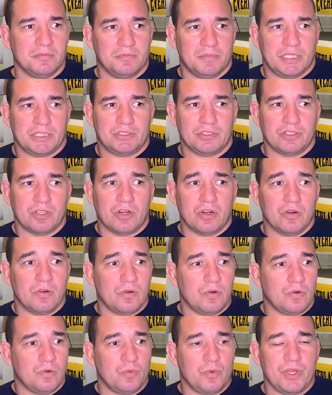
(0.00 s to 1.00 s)
But you
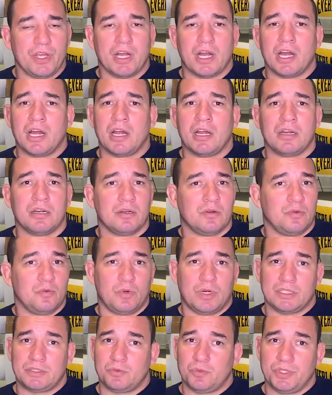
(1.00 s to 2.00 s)
know, we are
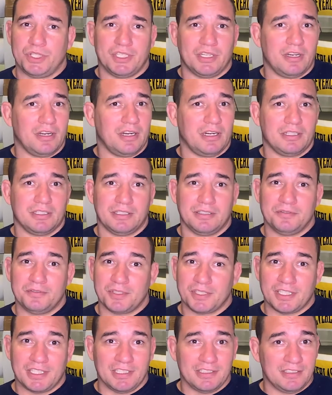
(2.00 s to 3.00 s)
what we are. If
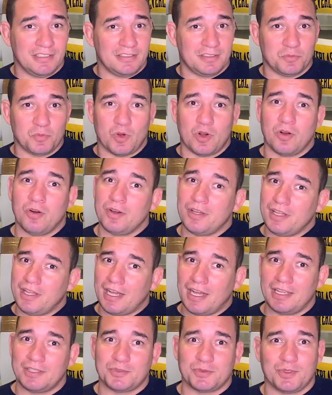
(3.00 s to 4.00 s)
your kid is small, he
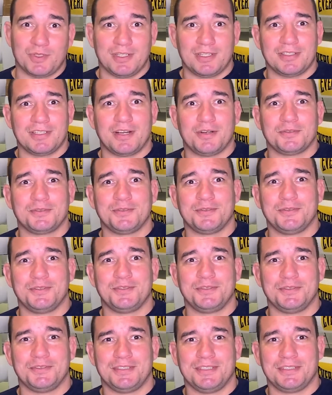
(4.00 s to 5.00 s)
has to learn how to
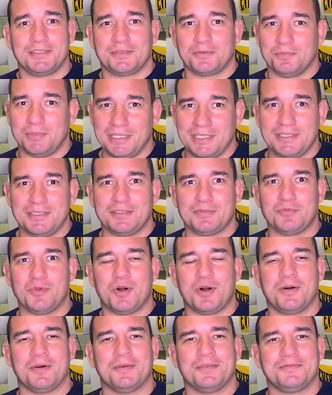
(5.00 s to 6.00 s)
do jiu-jitsu being
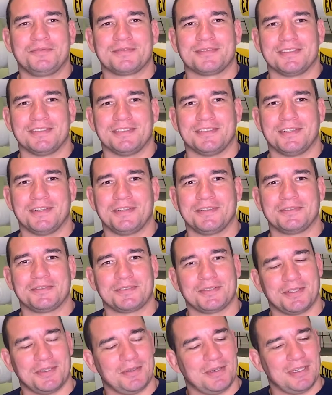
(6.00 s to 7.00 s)
small, you know?
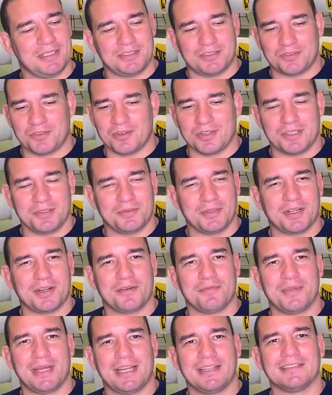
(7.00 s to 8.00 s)
So I strongly
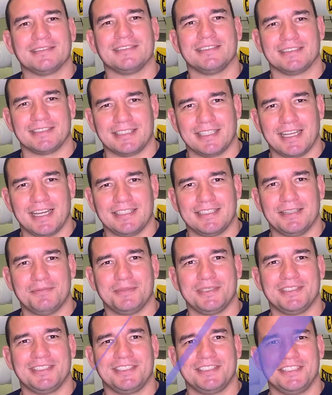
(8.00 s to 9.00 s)
recommend get
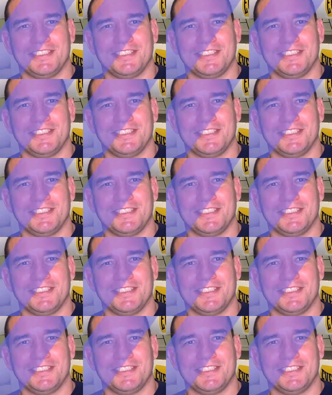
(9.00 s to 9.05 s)
them in the